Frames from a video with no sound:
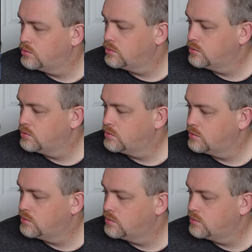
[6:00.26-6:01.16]

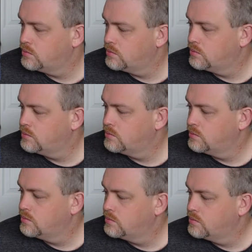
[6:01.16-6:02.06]

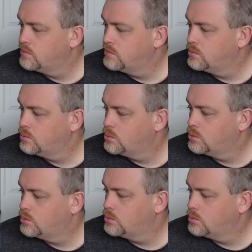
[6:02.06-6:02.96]

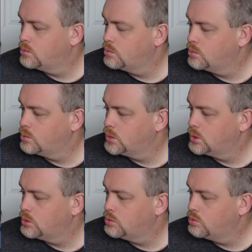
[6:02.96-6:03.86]

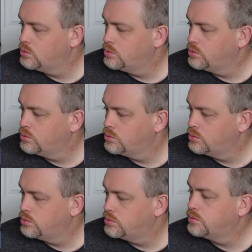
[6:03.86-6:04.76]

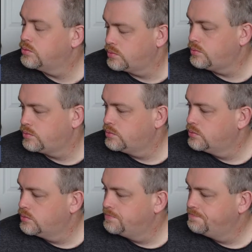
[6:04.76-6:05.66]

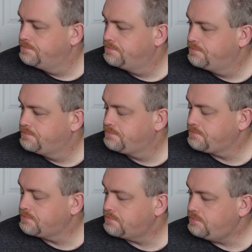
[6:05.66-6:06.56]

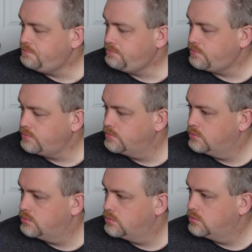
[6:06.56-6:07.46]

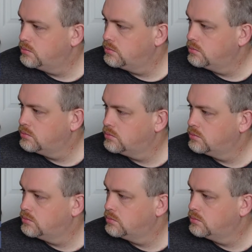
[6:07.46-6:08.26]
The person shown says nothing.